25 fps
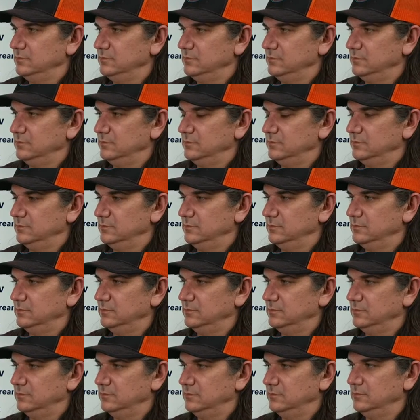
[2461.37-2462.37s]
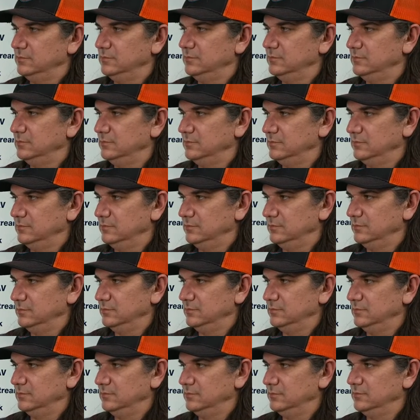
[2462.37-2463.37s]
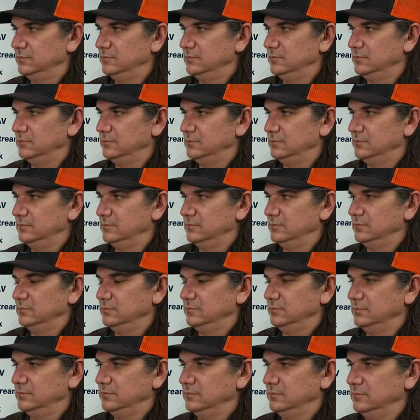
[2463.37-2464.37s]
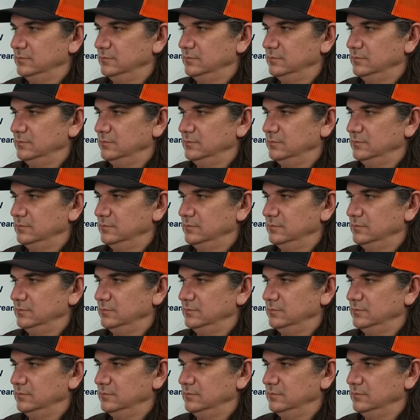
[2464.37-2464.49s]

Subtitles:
(silent)